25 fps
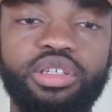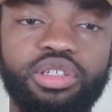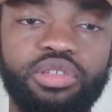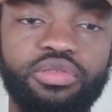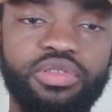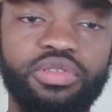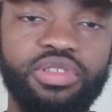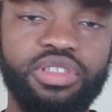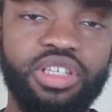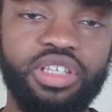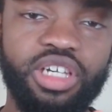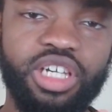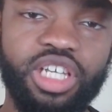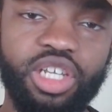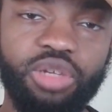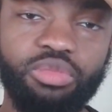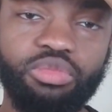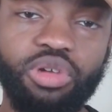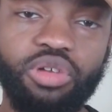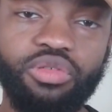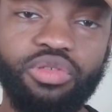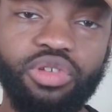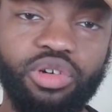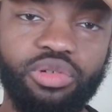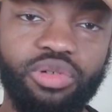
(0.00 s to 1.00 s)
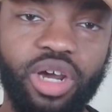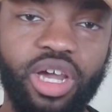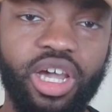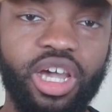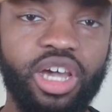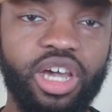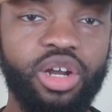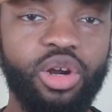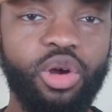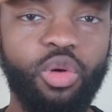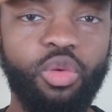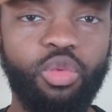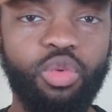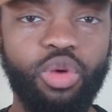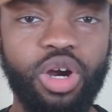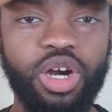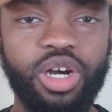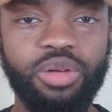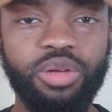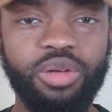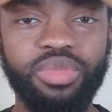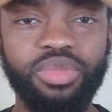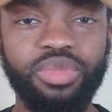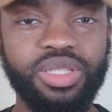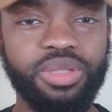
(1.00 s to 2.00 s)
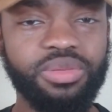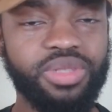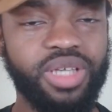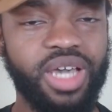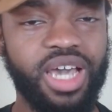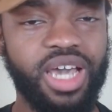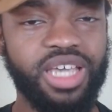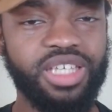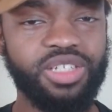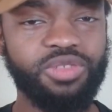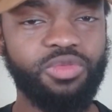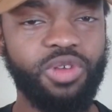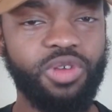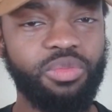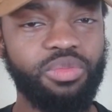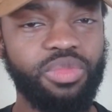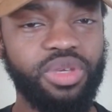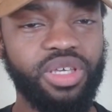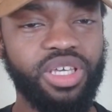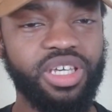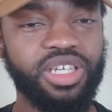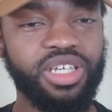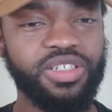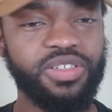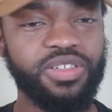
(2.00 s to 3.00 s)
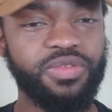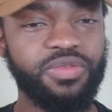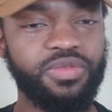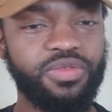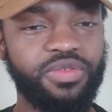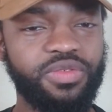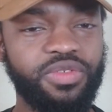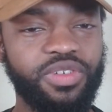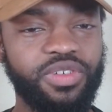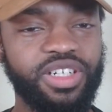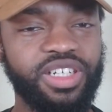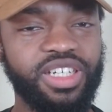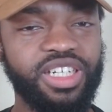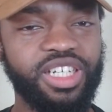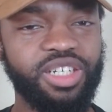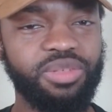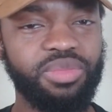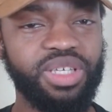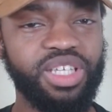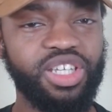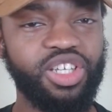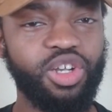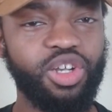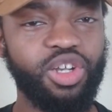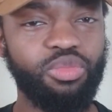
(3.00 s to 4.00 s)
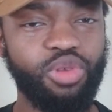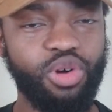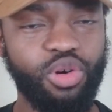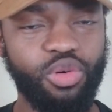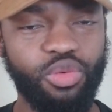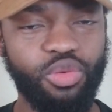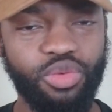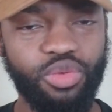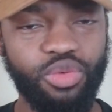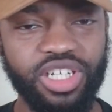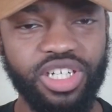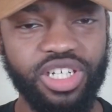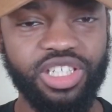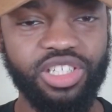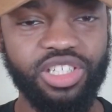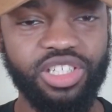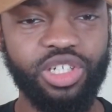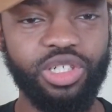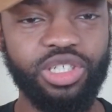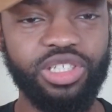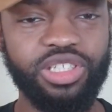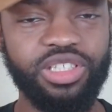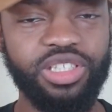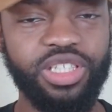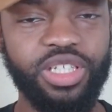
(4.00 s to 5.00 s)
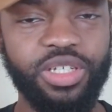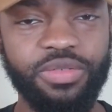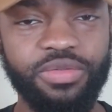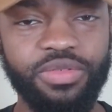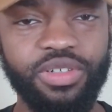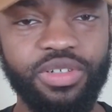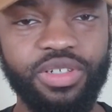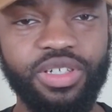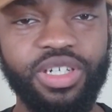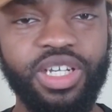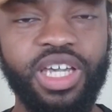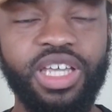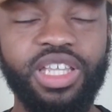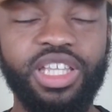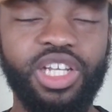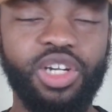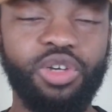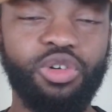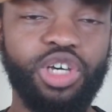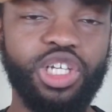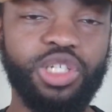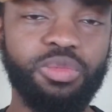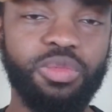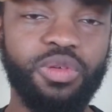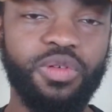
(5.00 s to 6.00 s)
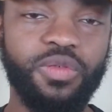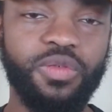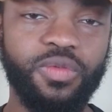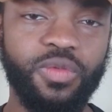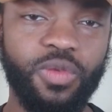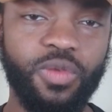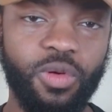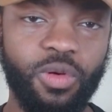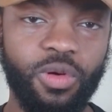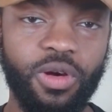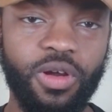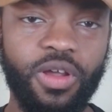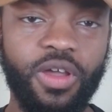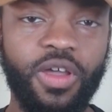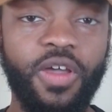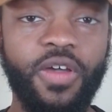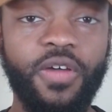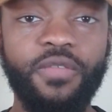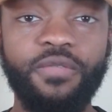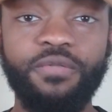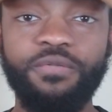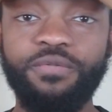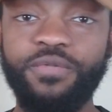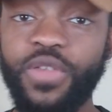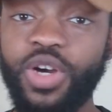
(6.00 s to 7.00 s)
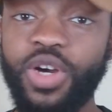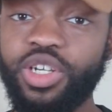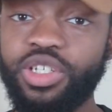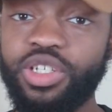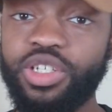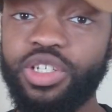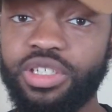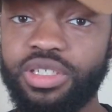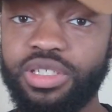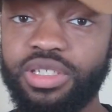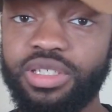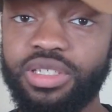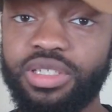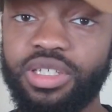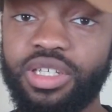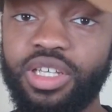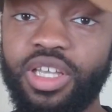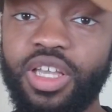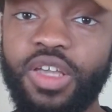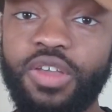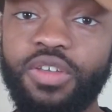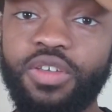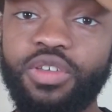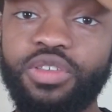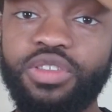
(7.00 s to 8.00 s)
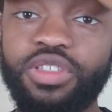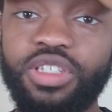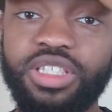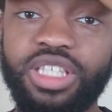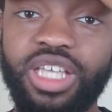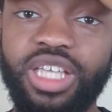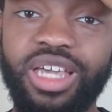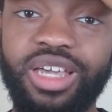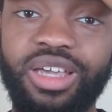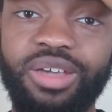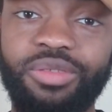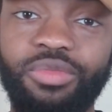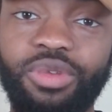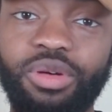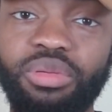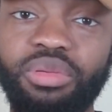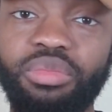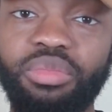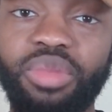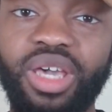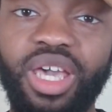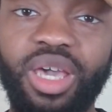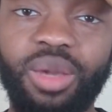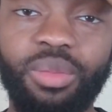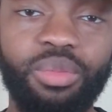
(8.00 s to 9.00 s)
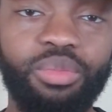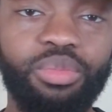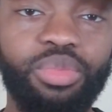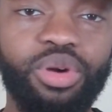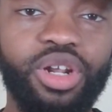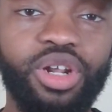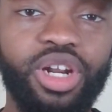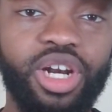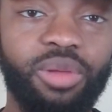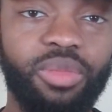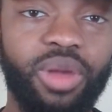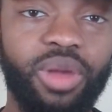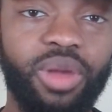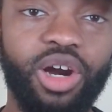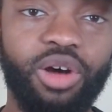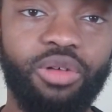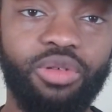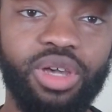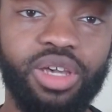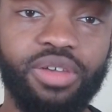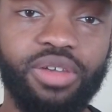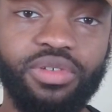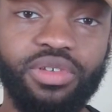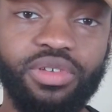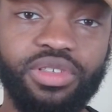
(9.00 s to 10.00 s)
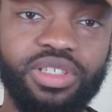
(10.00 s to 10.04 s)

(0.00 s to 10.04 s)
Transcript: So you took it and moved it around. It'll work, but sometimes it won't be as free. It'll be a little more rigid, a little stiffer than it was before. Versus you took that rubber band, put it in the microwave.